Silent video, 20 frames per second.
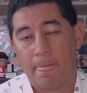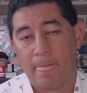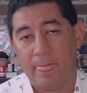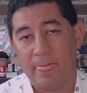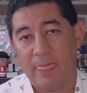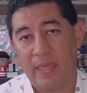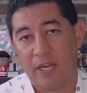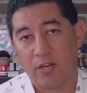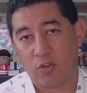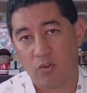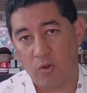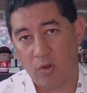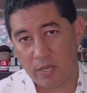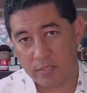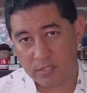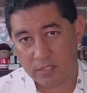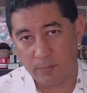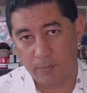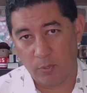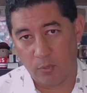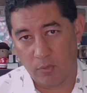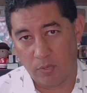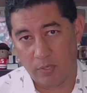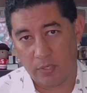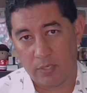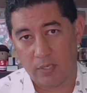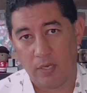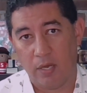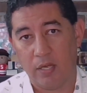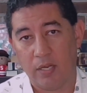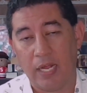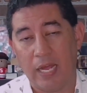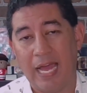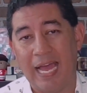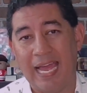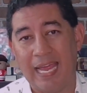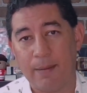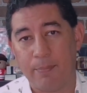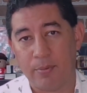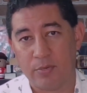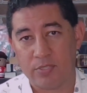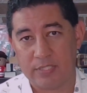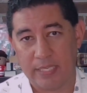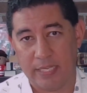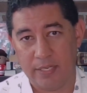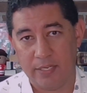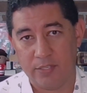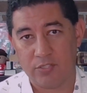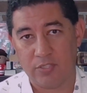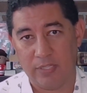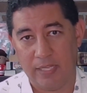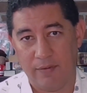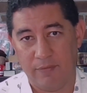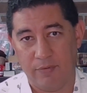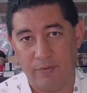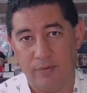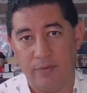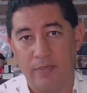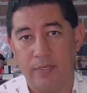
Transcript: that across the board, on a high percentage level,